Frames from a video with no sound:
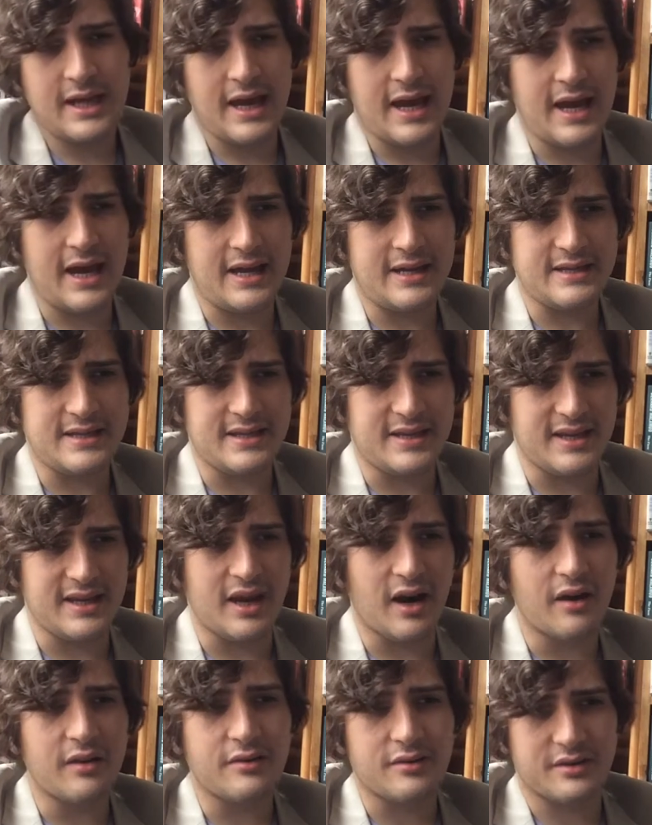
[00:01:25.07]
And the
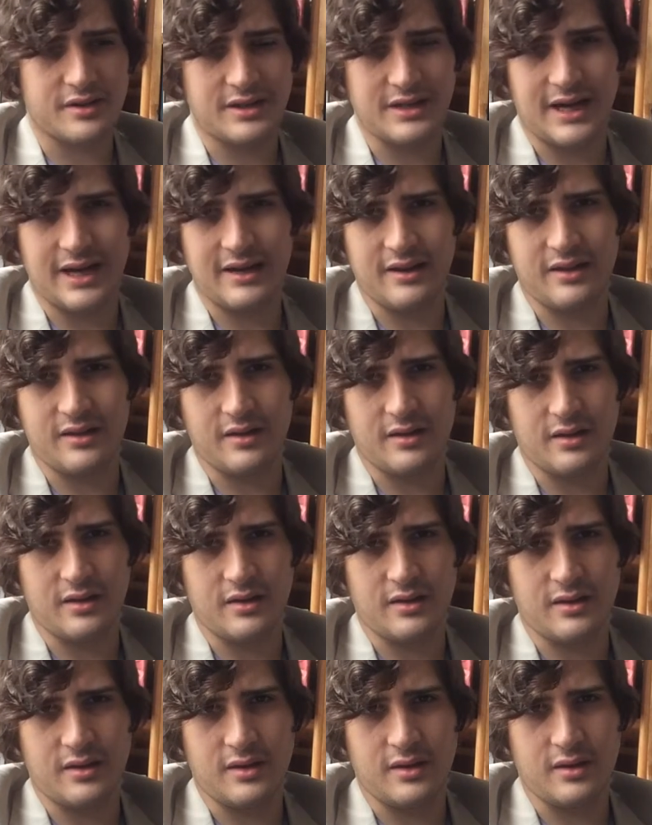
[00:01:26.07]
other side of the
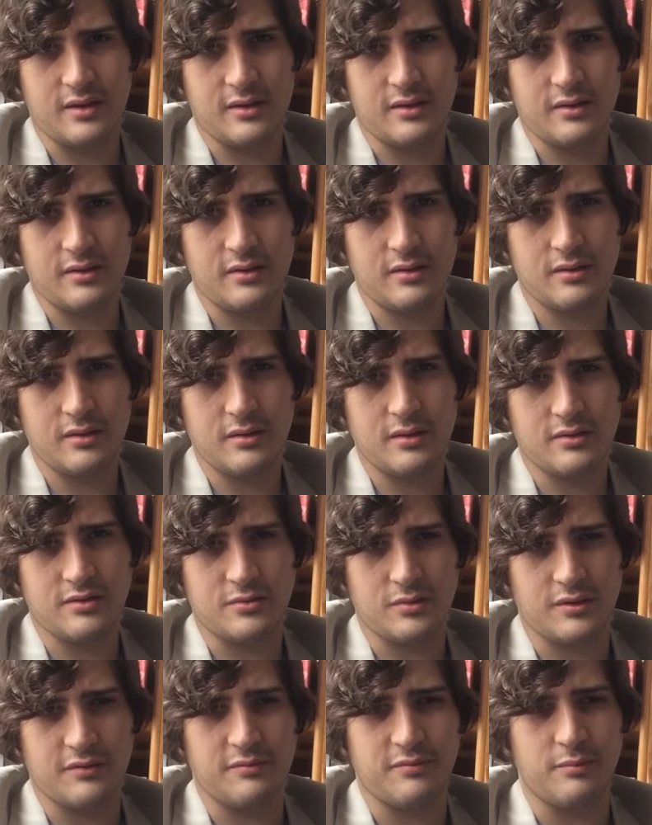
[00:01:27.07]
the
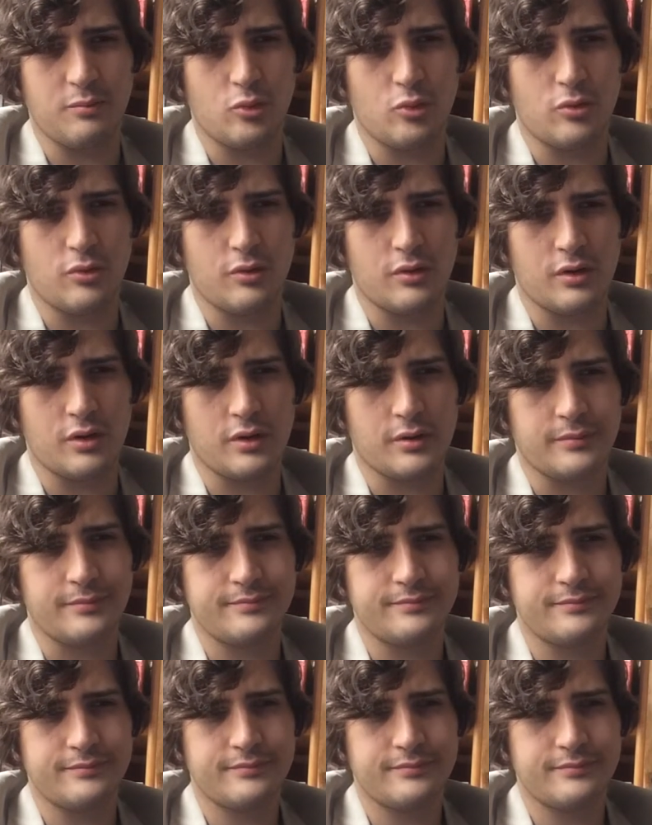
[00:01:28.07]
sort of more